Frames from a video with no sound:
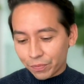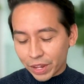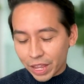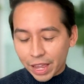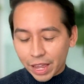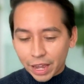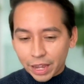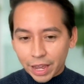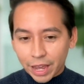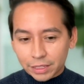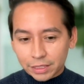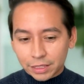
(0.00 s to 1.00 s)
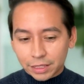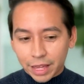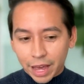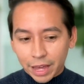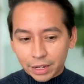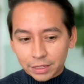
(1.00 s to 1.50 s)
AI has
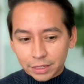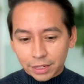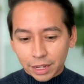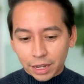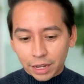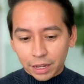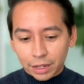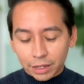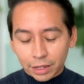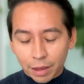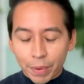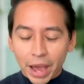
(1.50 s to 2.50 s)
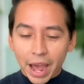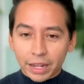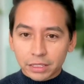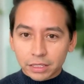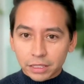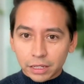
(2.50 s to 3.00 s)
that
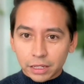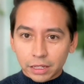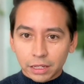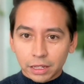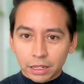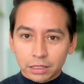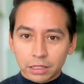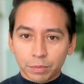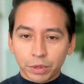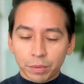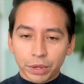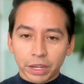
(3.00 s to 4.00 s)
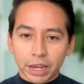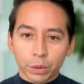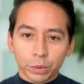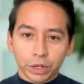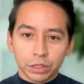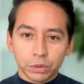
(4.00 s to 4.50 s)
capacity to be a big
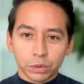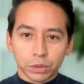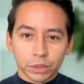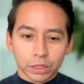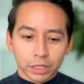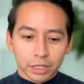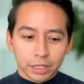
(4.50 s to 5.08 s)
equity tool.